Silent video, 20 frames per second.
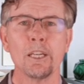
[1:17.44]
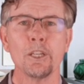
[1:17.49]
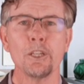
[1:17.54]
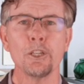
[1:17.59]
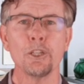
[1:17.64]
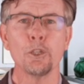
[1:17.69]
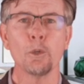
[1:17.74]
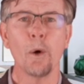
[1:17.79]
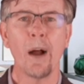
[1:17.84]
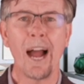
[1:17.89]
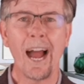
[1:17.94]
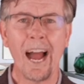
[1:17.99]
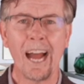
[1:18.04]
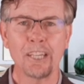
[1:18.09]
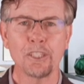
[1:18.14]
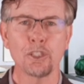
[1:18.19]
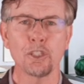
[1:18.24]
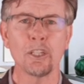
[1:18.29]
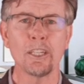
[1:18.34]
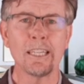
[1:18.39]
you
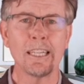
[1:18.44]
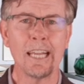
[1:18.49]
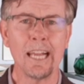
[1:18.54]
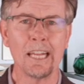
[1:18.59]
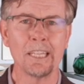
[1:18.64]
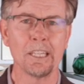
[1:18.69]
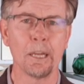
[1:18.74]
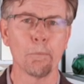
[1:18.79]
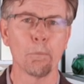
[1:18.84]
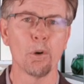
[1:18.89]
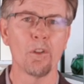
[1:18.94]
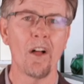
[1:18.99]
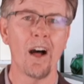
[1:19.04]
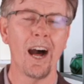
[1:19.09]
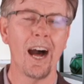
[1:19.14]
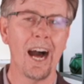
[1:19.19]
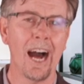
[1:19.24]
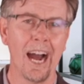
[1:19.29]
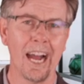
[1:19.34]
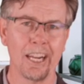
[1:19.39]
actually end up with a
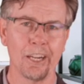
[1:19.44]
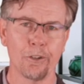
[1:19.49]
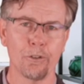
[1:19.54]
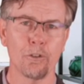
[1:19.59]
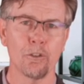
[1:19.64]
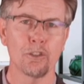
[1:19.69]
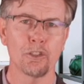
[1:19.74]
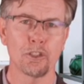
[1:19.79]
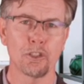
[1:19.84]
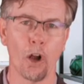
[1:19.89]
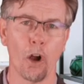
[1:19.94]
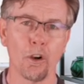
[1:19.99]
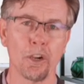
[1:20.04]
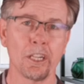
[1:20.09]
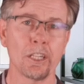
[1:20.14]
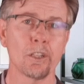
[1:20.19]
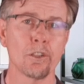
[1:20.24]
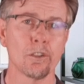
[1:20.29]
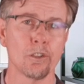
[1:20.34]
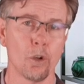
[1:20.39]
higher
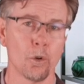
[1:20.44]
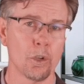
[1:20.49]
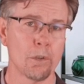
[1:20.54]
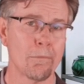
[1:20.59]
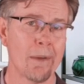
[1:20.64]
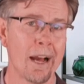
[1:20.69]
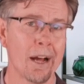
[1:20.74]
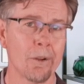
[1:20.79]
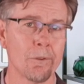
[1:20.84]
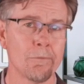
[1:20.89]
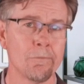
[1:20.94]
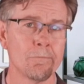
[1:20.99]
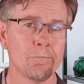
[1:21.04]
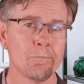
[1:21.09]
starting loan amount.